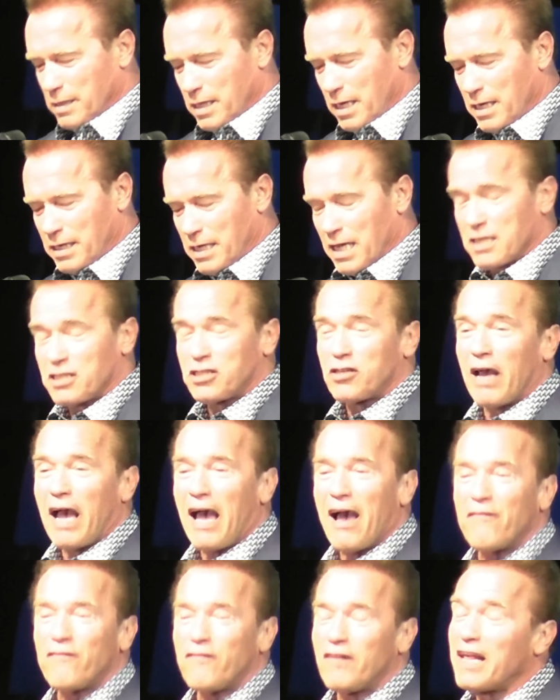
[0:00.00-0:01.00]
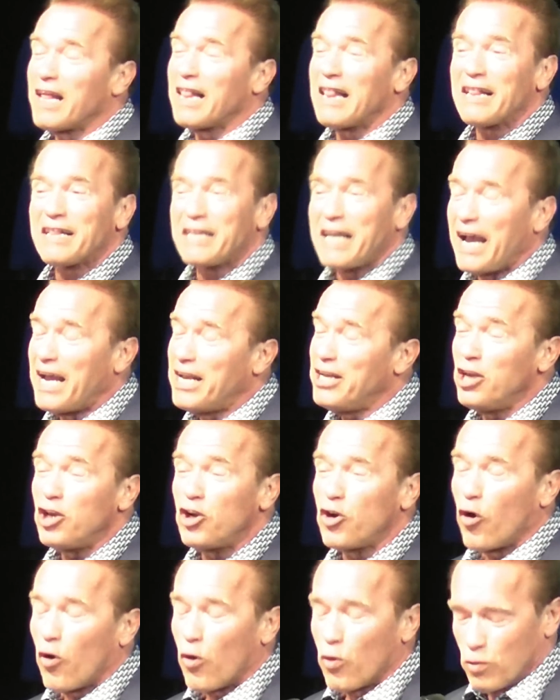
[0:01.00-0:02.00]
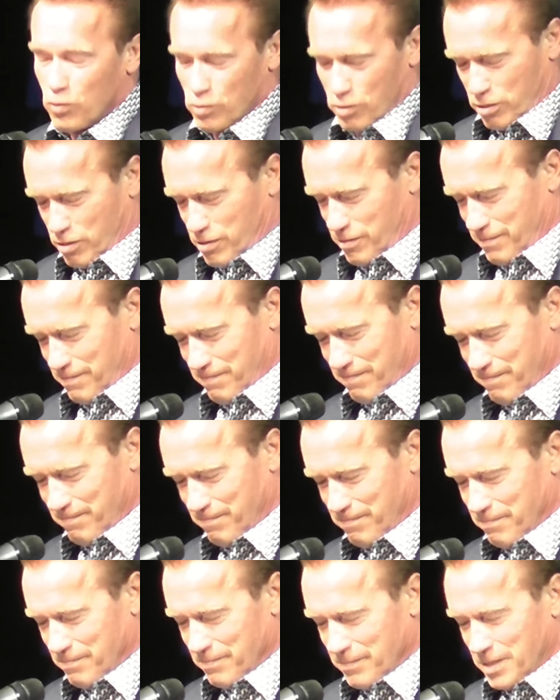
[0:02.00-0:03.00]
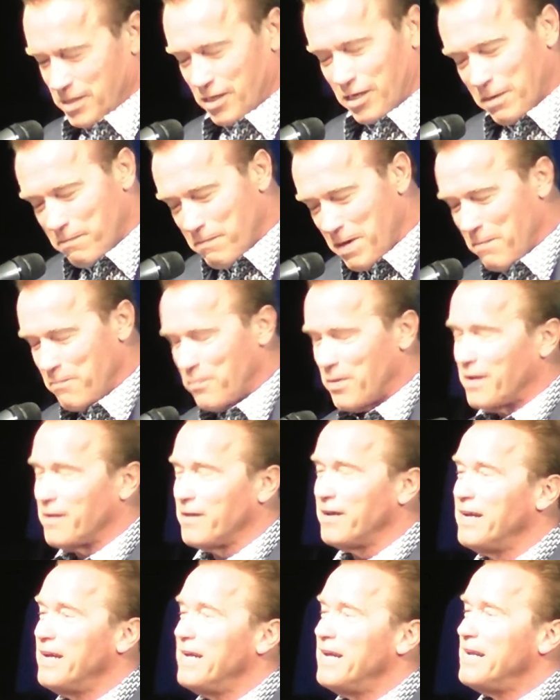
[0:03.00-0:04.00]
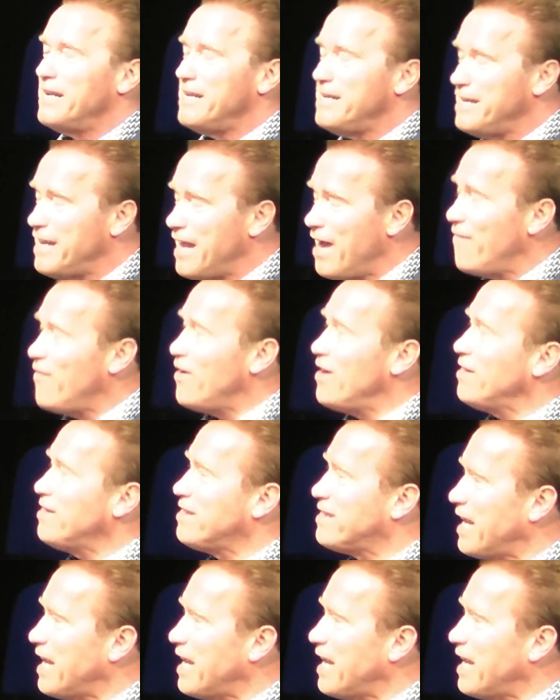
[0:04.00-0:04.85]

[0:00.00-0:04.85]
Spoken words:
that it does to have little tiny goals. So remember, never